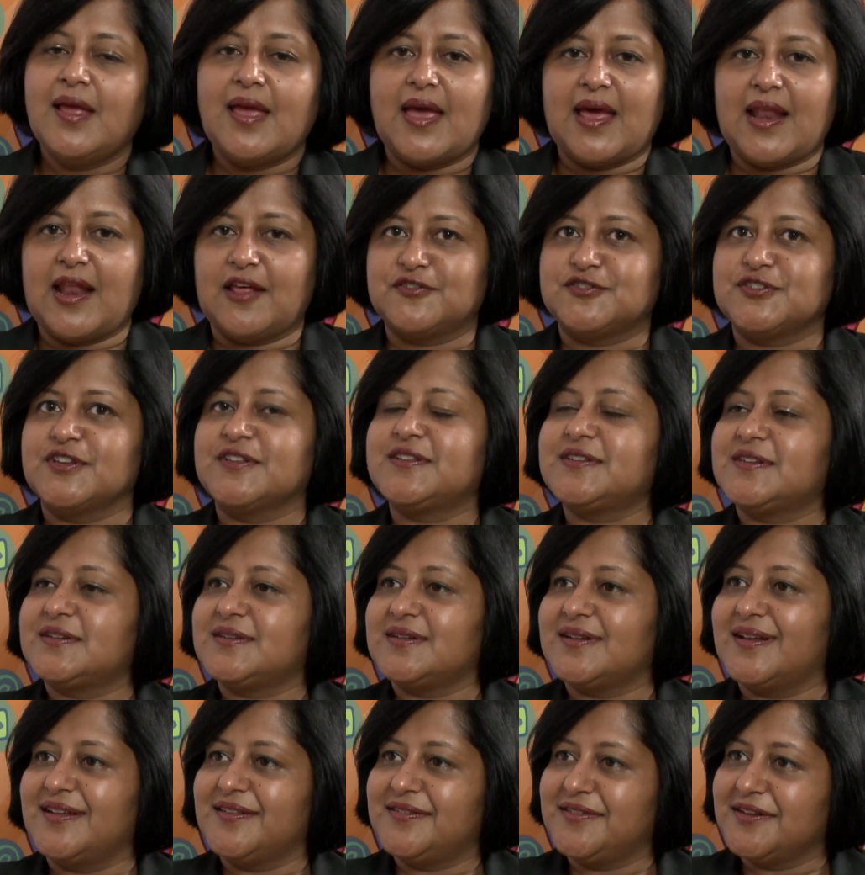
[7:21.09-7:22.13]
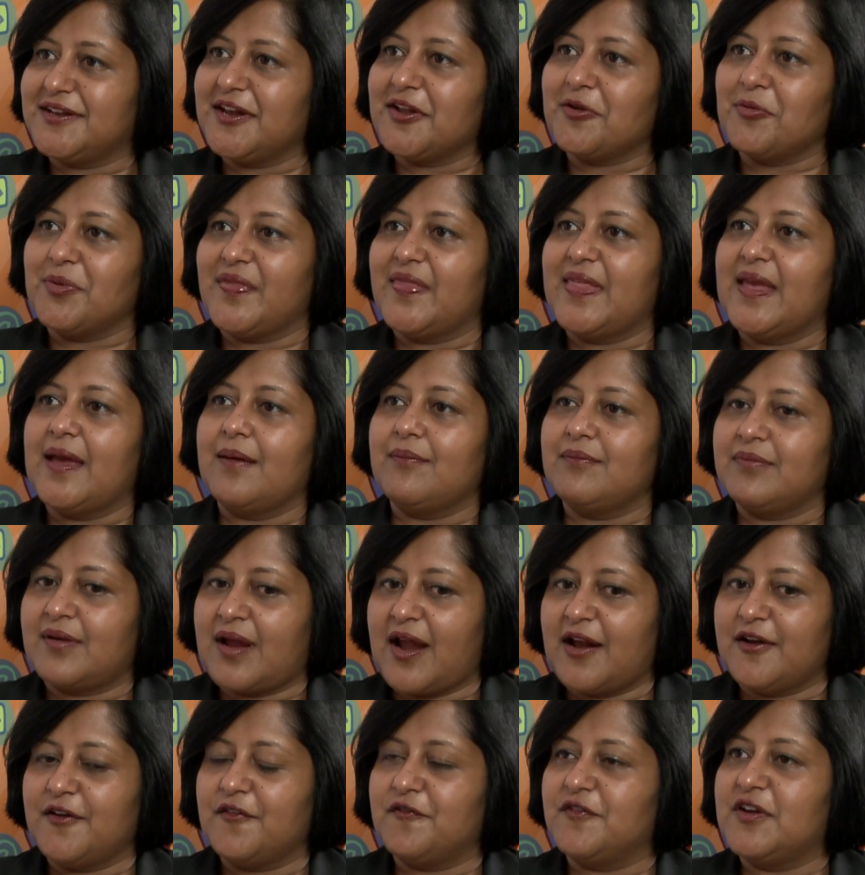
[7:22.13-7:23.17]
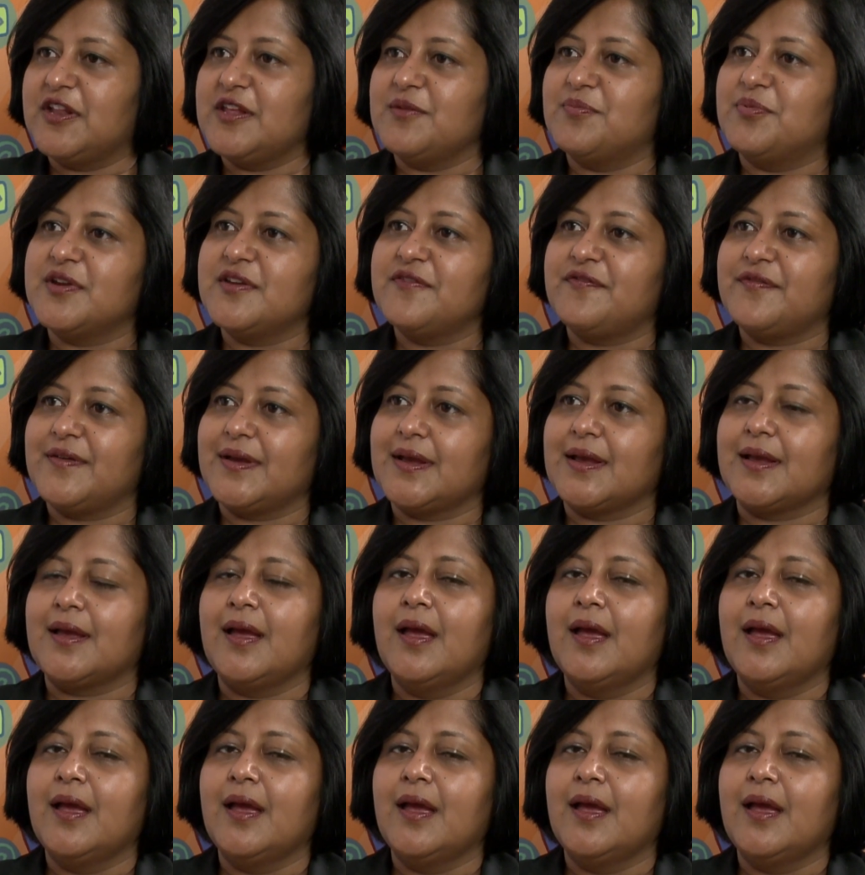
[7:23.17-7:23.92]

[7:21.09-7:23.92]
And I was just sitting with them, kind of debriefing,